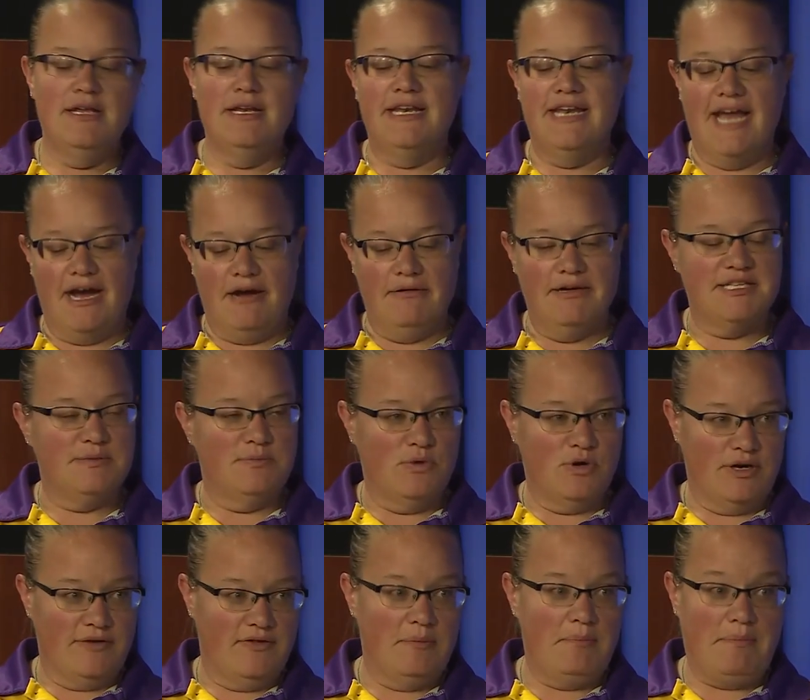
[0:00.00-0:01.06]
Now it's
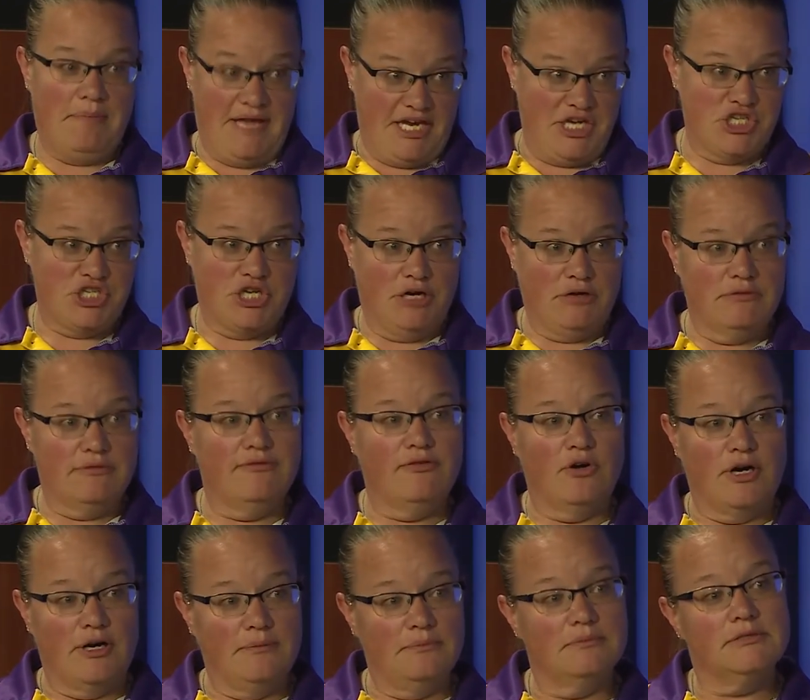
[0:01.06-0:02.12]
more of a big show for
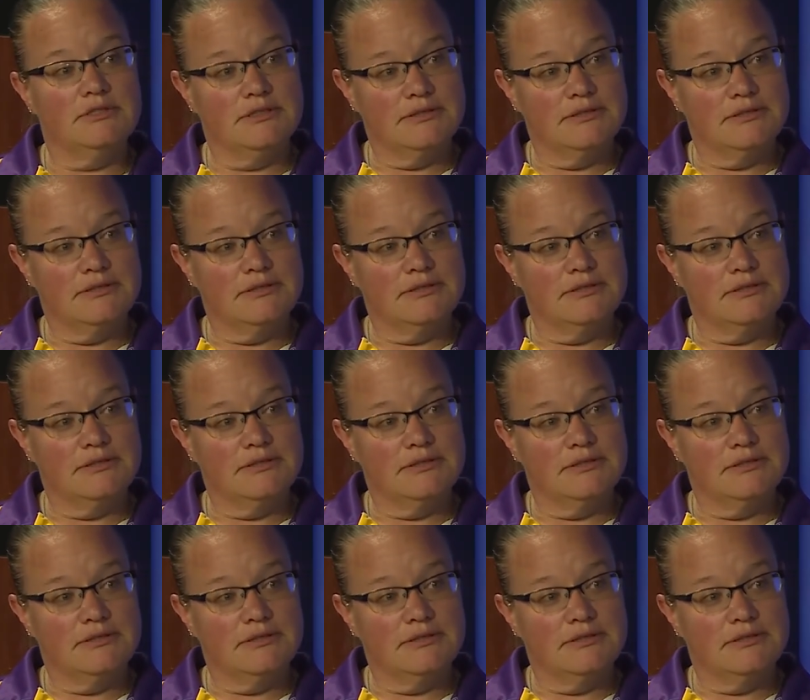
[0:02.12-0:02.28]
mm -hmm. them.